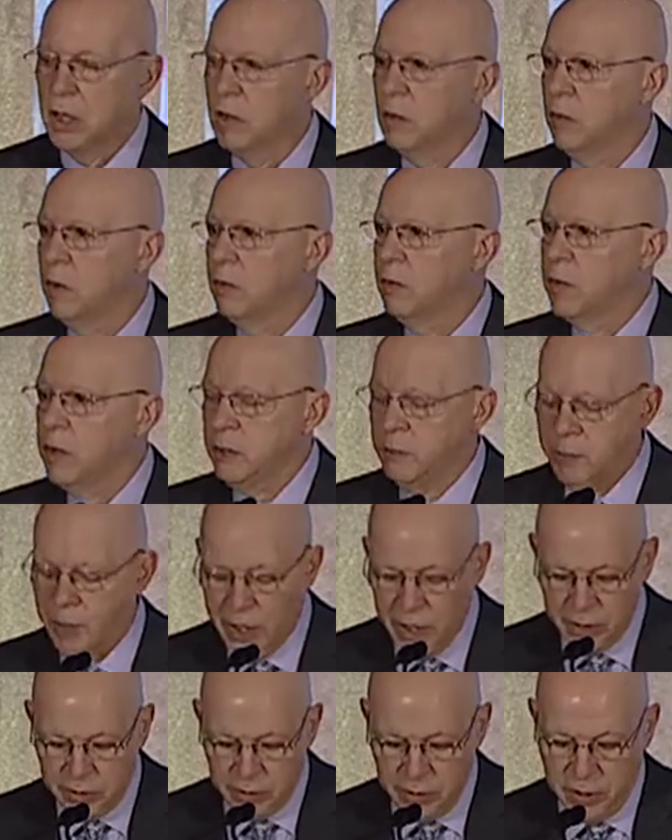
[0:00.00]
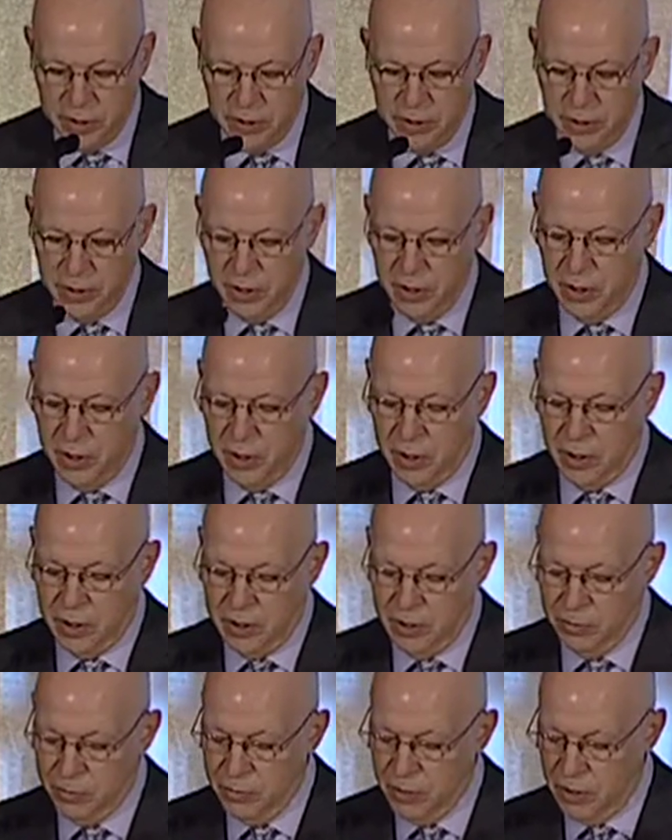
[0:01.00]
When we embarked on, the,
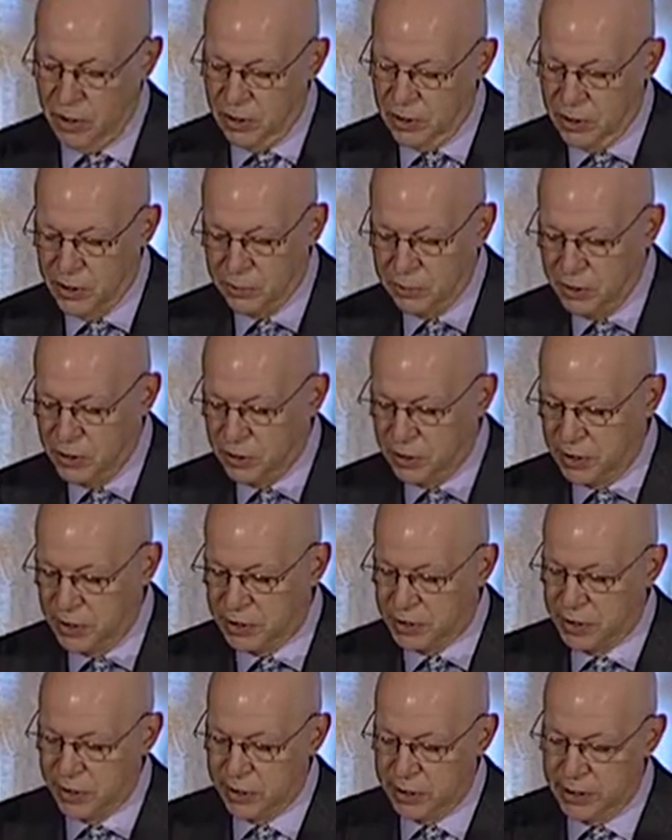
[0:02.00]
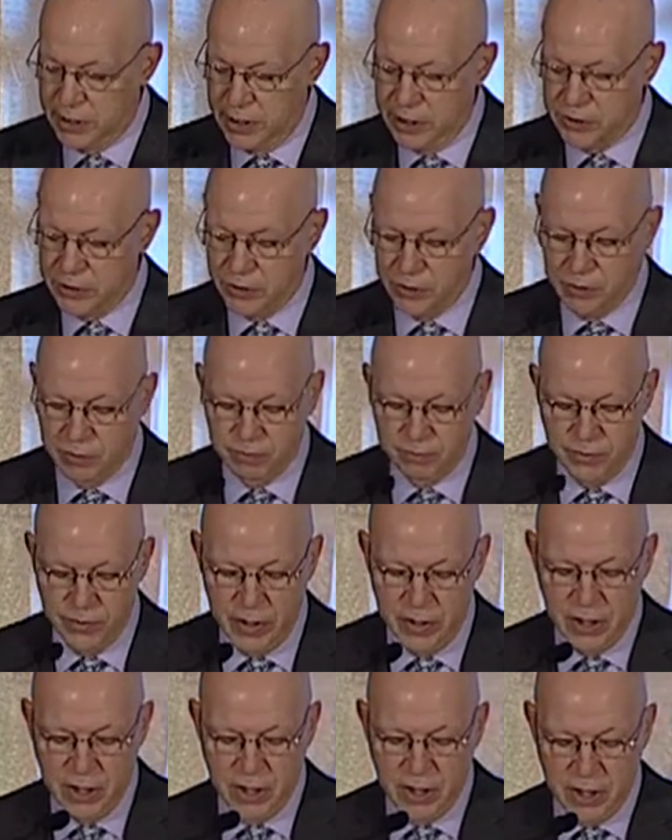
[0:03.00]
on, the, on this mission at Second Nature
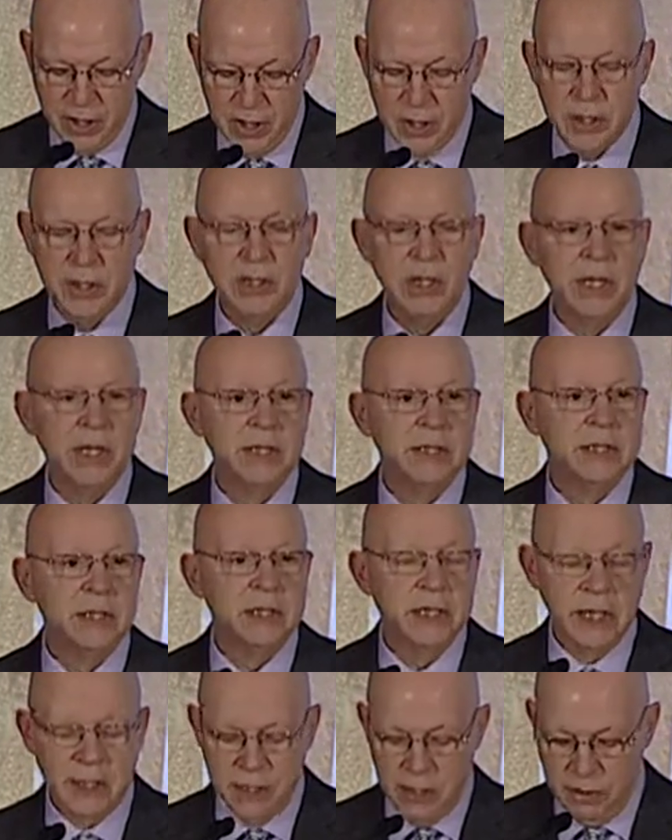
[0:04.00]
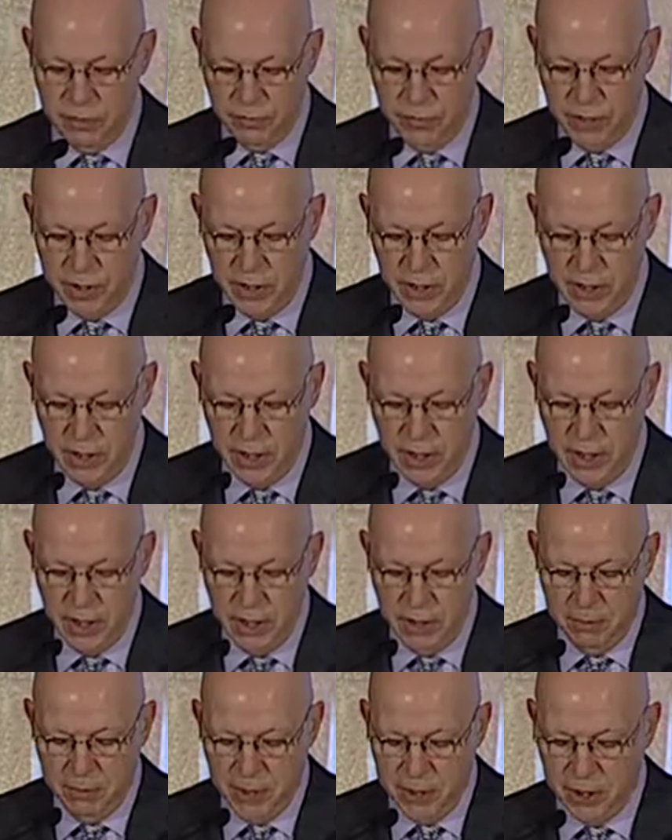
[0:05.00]
uh, in 1993,
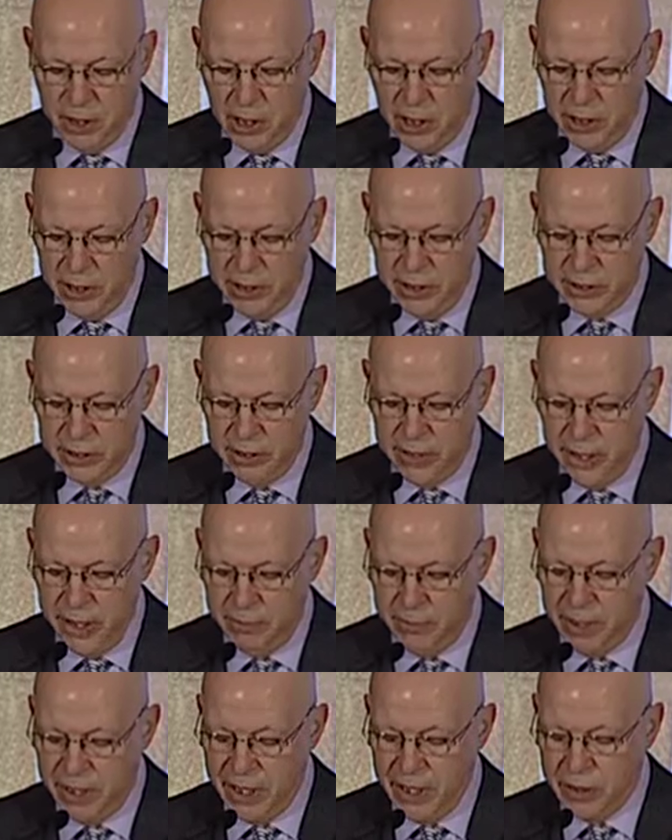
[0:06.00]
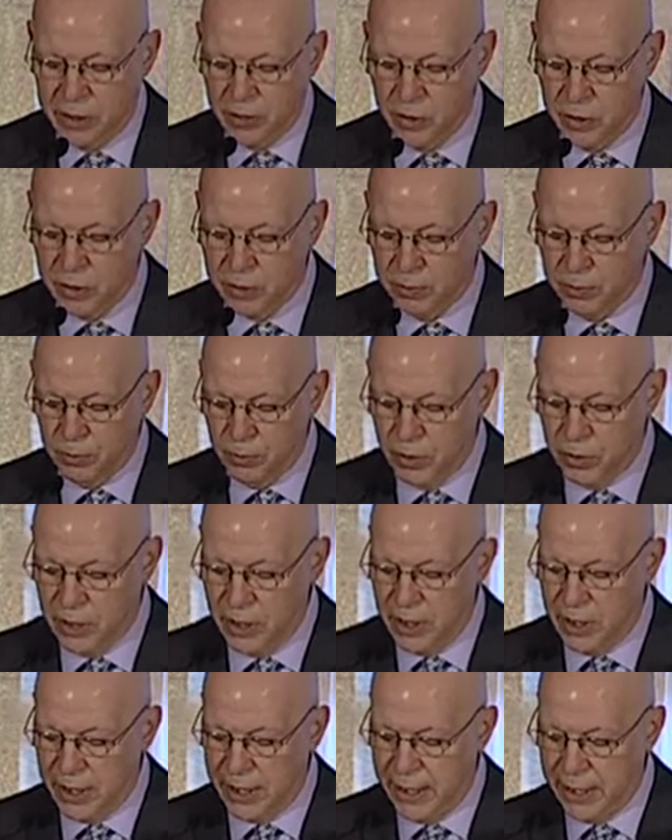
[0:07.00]
my colleagues and I began to
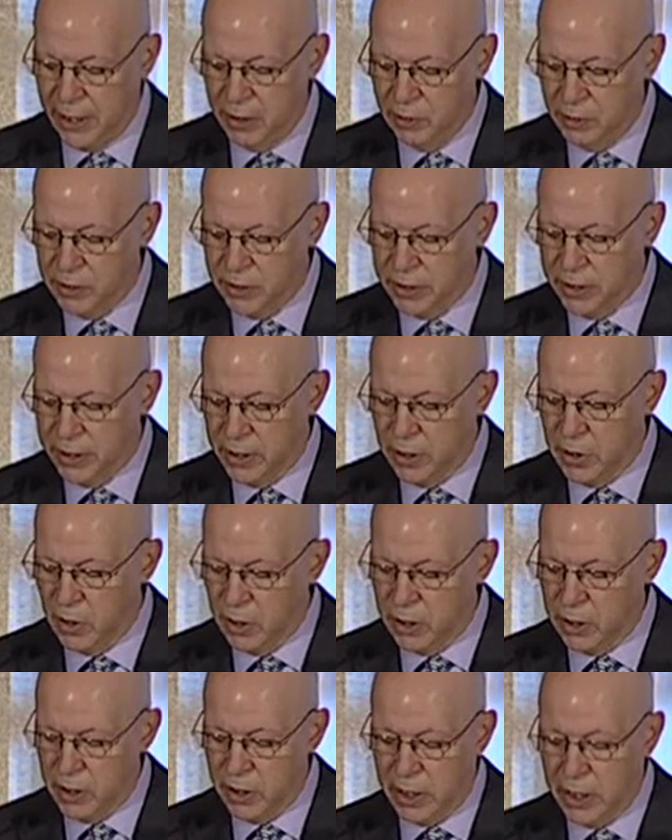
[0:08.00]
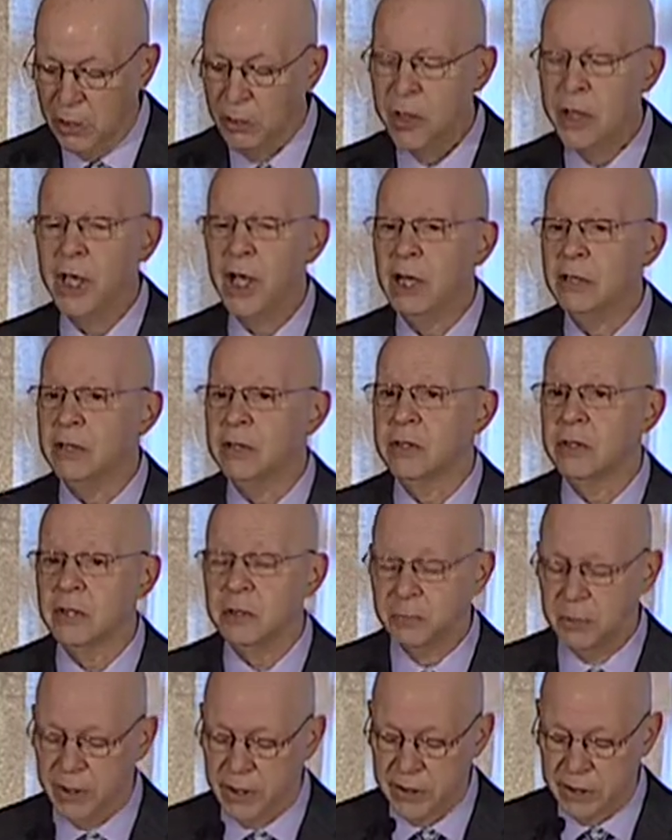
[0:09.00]
explore how, to got, how we got to this
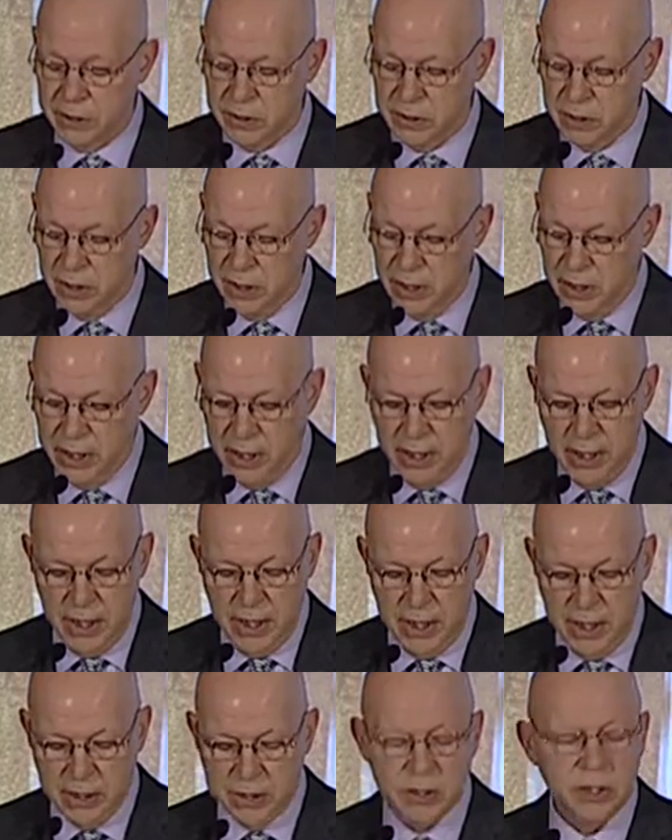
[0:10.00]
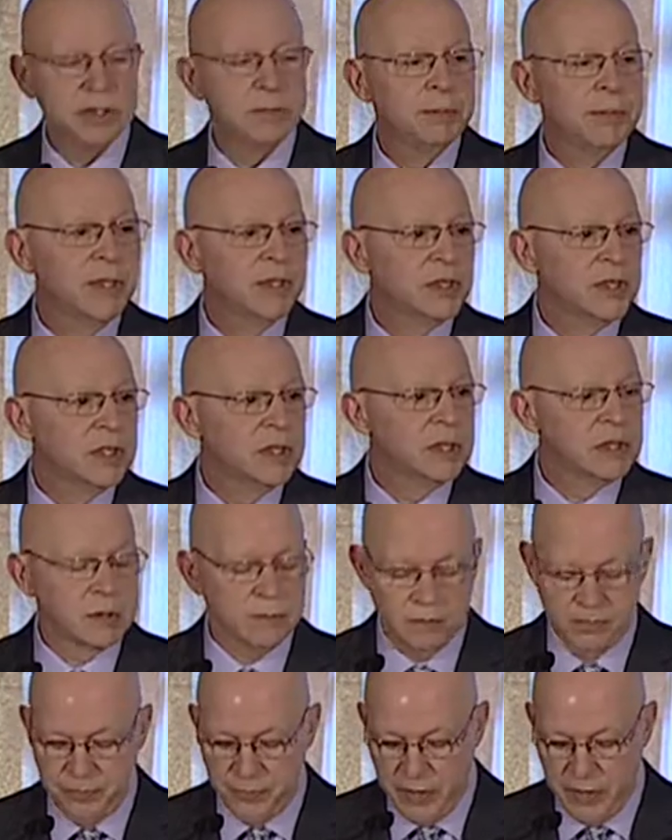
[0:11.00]
place as a species